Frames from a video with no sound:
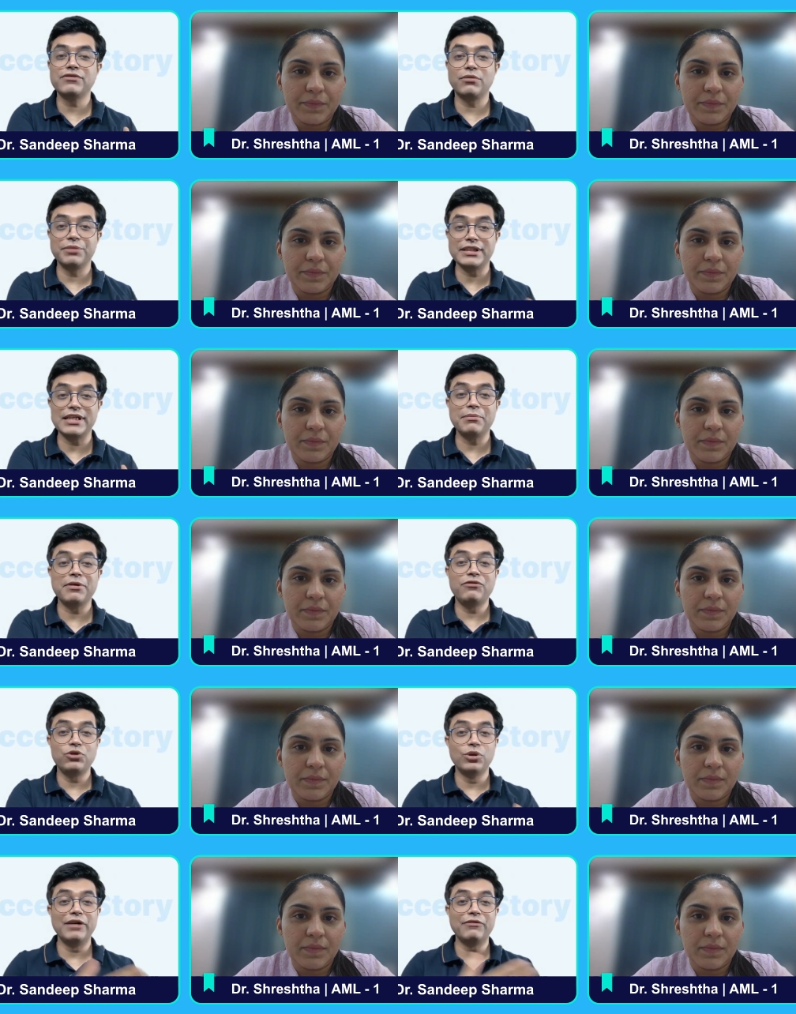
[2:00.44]
Speaker 1: from the exam? If
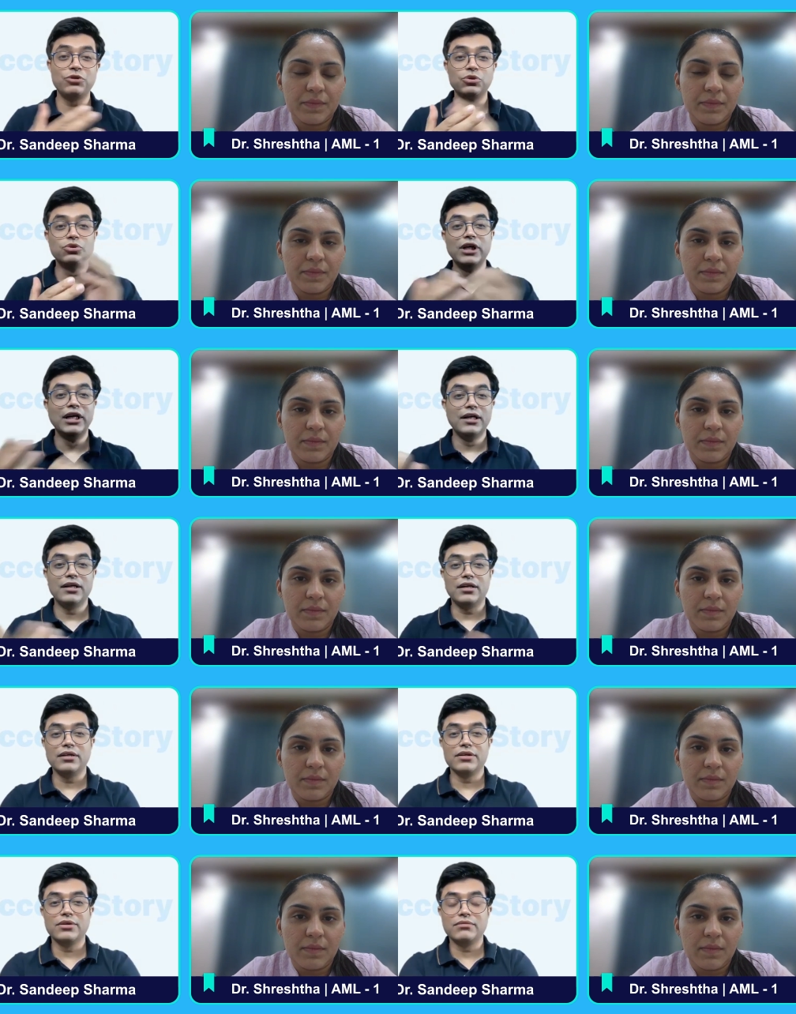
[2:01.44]
you have to,
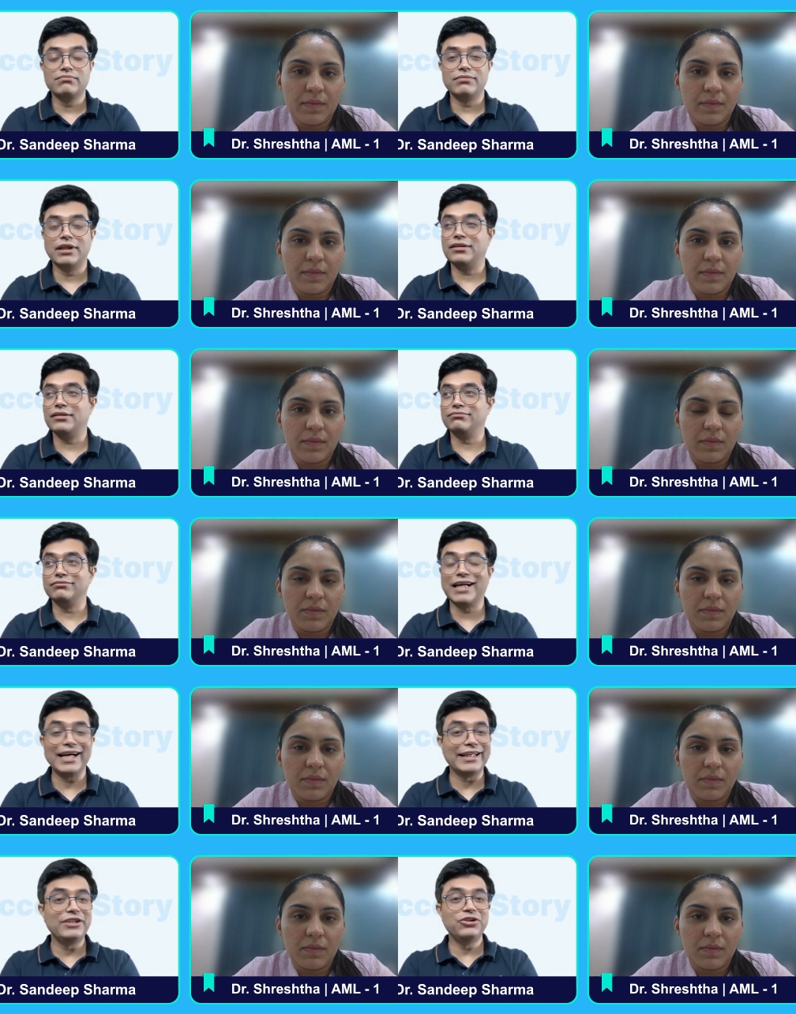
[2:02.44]
uh, you know, um,
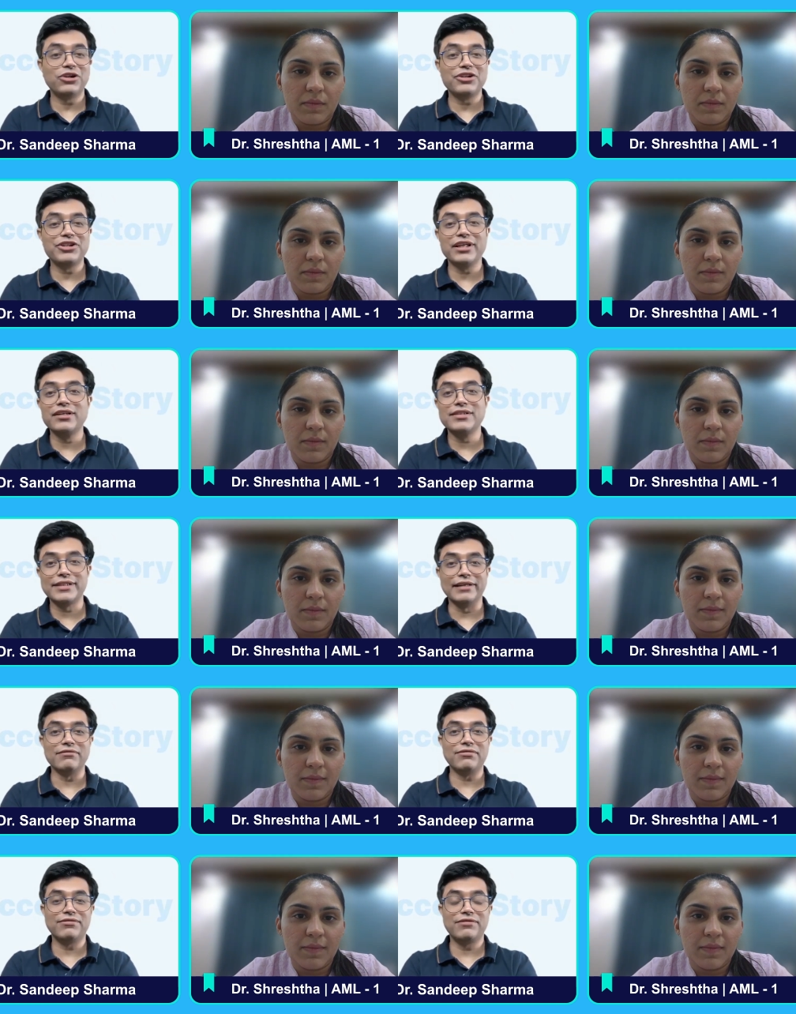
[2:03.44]
guide your younger self,
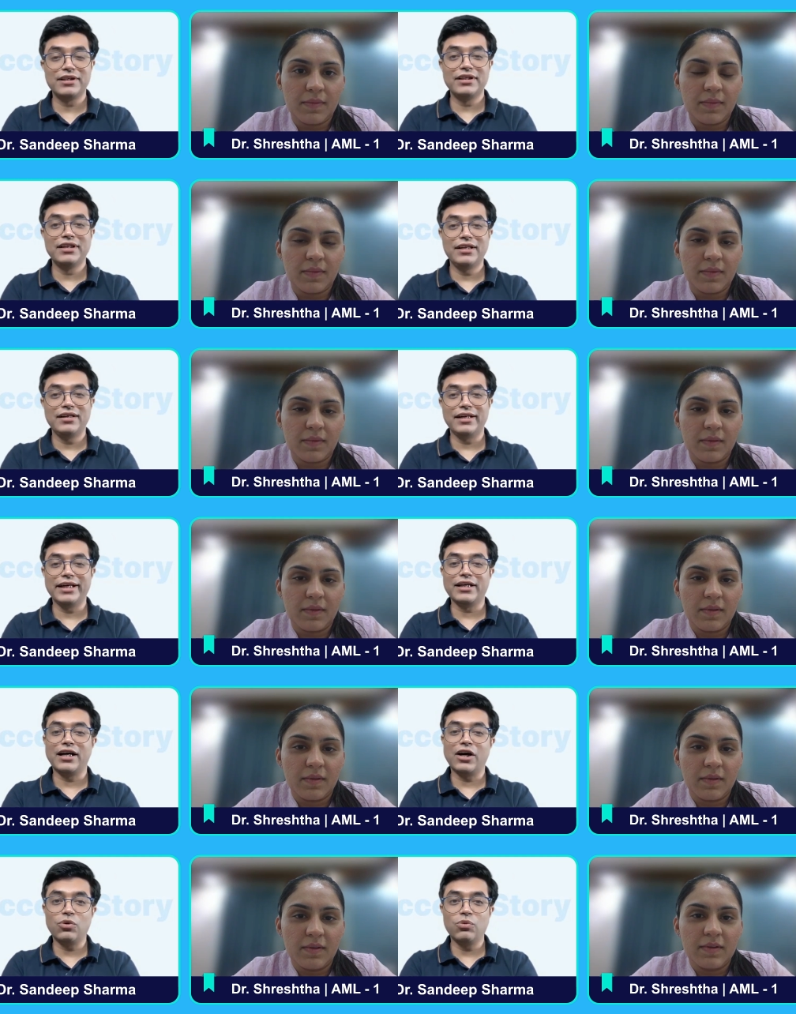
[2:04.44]
like
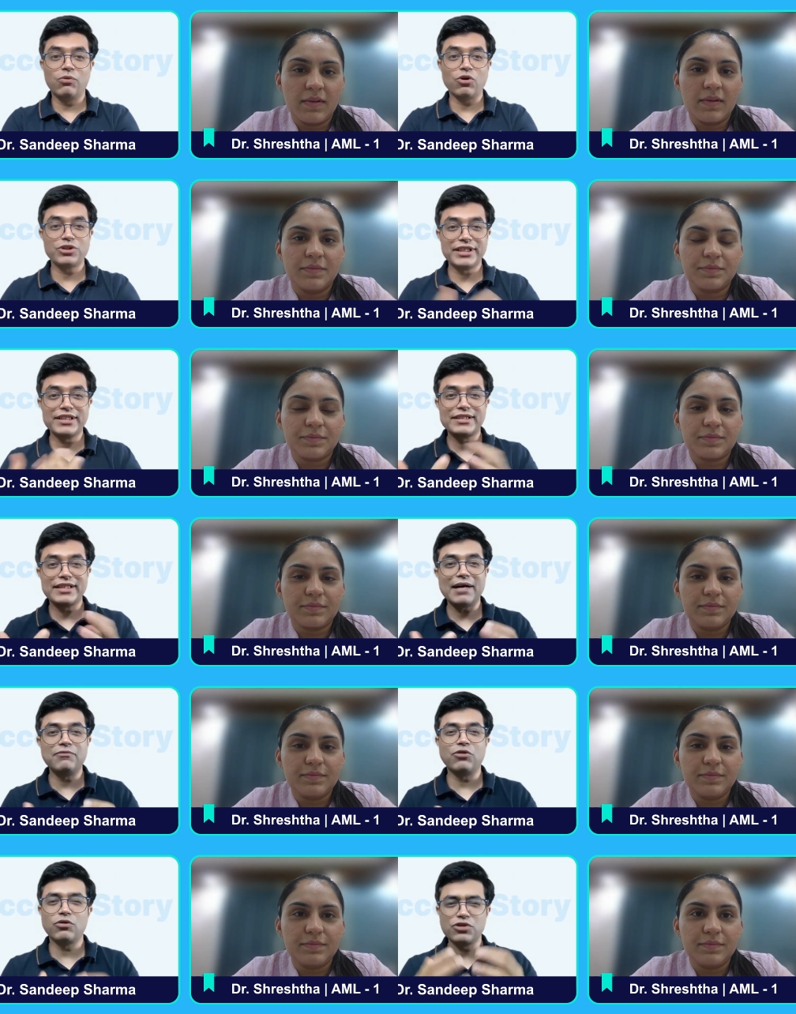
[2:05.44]
how was the exam?
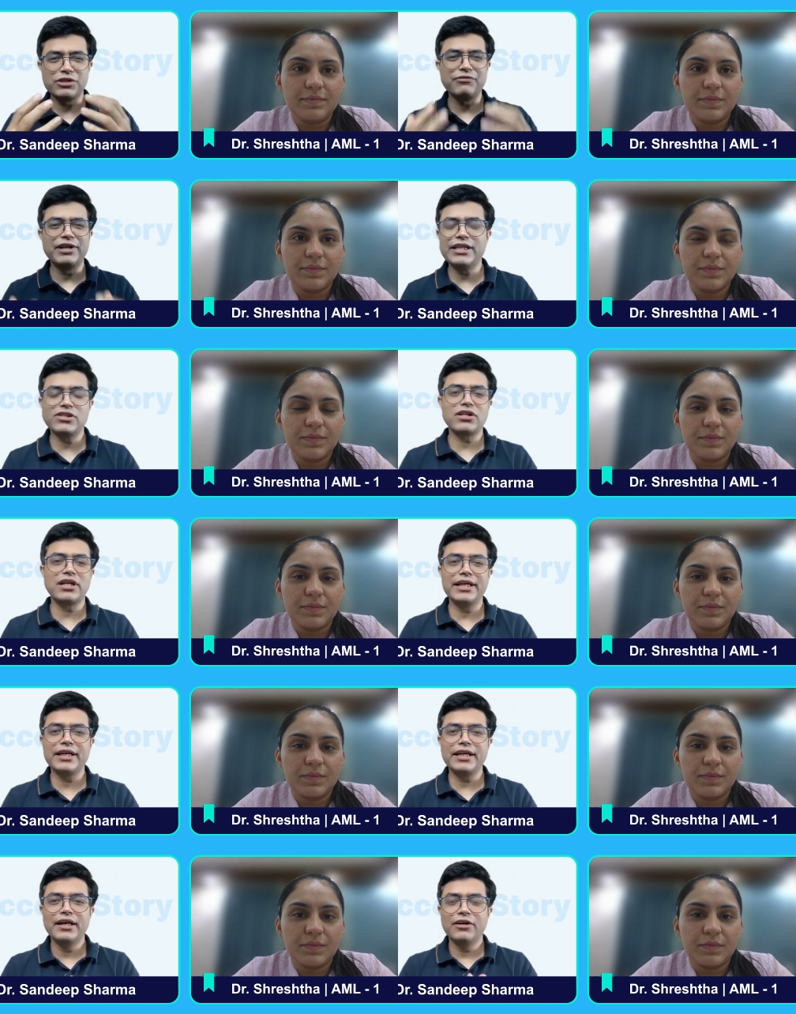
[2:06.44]
What was the weightage
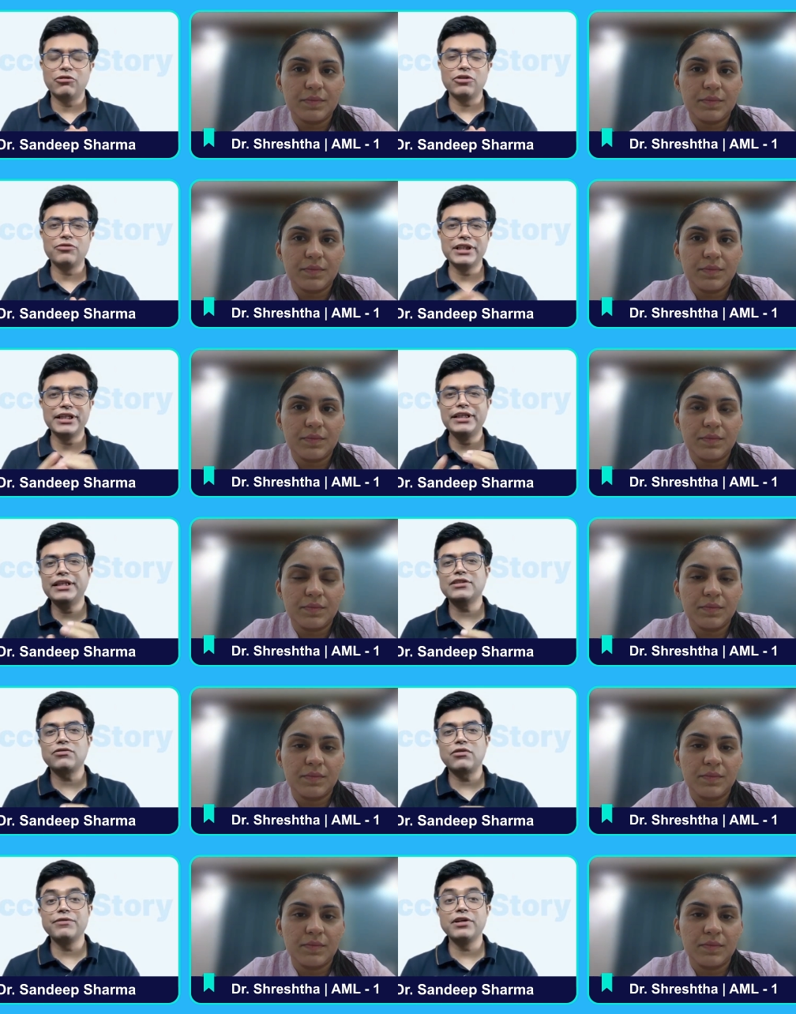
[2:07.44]
like? What were the areas
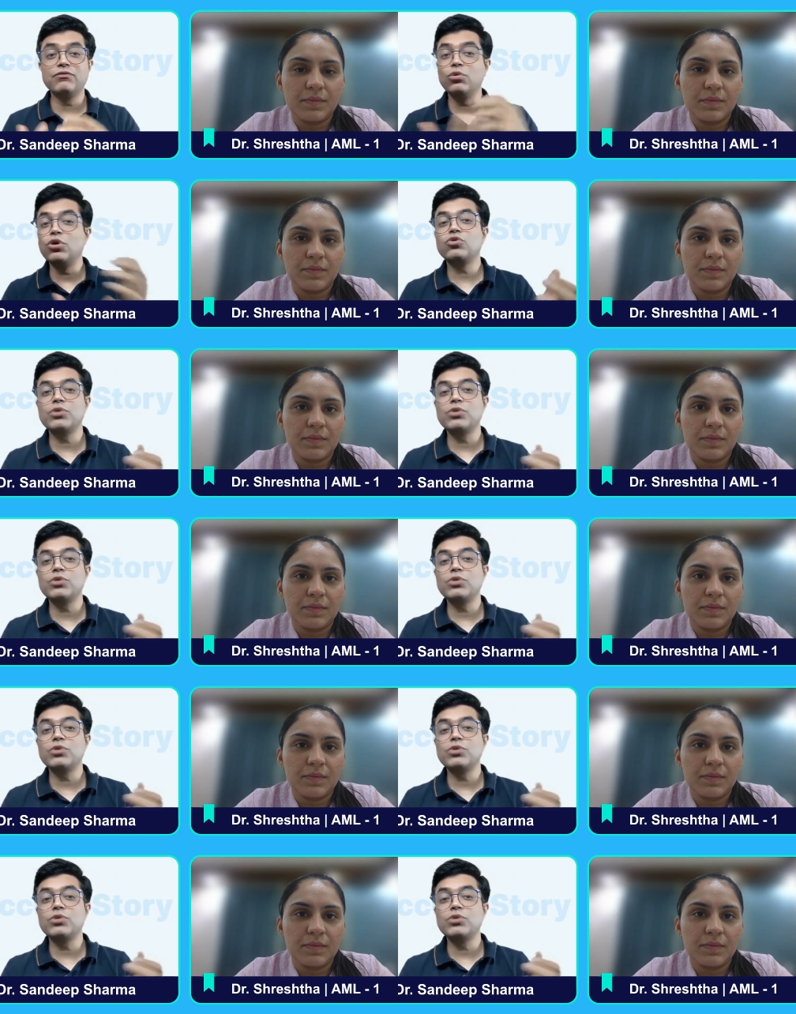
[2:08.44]
from where more